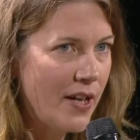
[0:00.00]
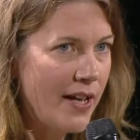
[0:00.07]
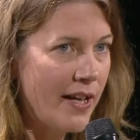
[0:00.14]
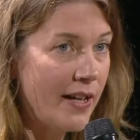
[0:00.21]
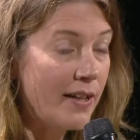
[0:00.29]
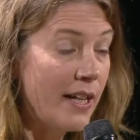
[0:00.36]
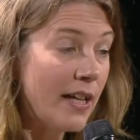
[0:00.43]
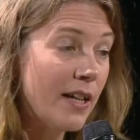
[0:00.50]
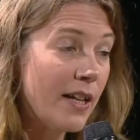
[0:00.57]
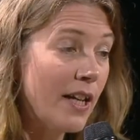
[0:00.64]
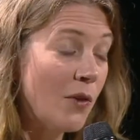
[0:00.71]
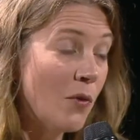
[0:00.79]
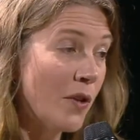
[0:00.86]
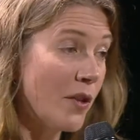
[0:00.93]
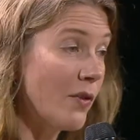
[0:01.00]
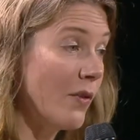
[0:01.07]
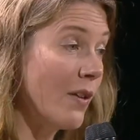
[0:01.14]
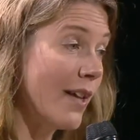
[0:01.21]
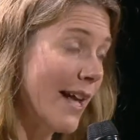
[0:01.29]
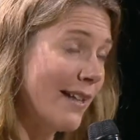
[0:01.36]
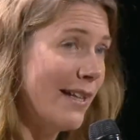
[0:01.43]
And I think in order to
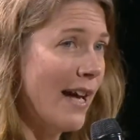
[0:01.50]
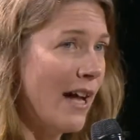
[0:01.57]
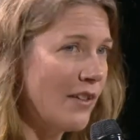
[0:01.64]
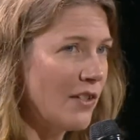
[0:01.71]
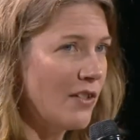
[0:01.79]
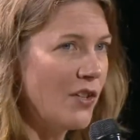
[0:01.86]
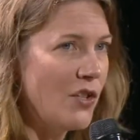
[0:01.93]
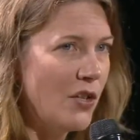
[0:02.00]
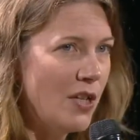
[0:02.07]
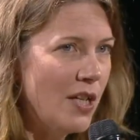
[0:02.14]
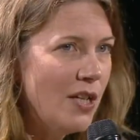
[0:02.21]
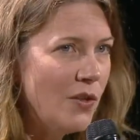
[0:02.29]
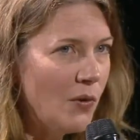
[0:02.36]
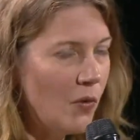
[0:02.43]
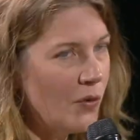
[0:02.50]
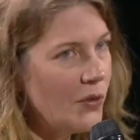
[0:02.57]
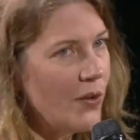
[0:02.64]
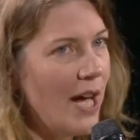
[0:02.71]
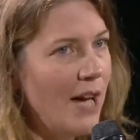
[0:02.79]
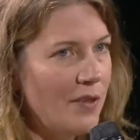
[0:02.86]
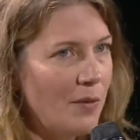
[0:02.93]
get the answers that you need, you'll also
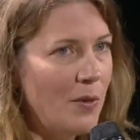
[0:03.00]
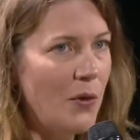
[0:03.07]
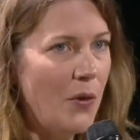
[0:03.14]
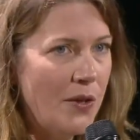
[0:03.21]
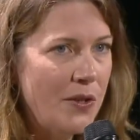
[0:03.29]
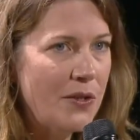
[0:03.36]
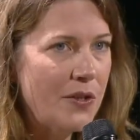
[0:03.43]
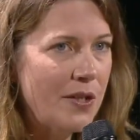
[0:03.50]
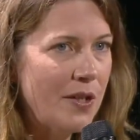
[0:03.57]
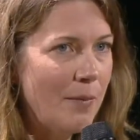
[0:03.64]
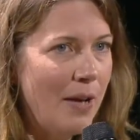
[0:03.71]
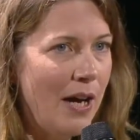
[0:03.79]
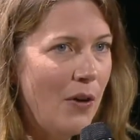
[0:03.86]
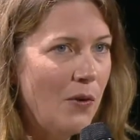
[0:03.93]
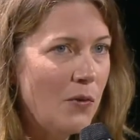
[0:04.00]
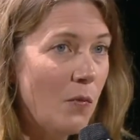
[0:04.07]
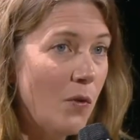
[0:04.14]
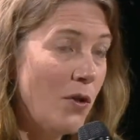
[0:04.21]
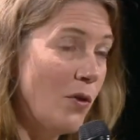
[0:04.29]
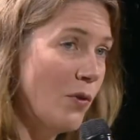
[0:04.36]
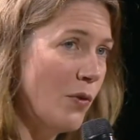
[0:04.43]
have to be honest about
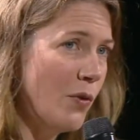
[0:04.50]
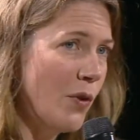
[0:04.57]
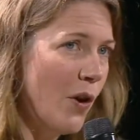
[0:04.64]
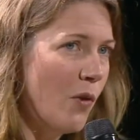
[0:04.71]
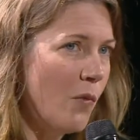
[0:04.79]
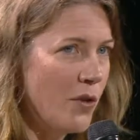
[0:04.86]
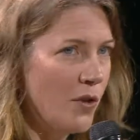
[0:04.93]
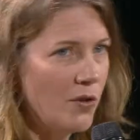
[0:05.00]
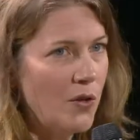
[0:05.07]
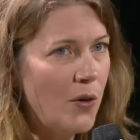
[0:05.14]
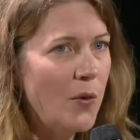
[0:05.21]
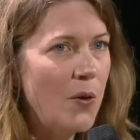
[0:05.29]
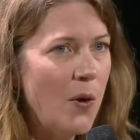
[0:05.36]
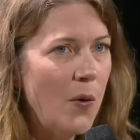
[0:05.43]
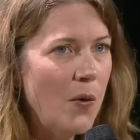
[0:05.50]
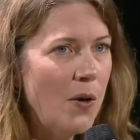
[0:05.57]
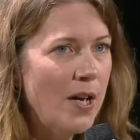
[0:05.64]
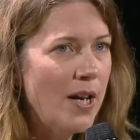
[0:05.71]
what you do know, what you don't know.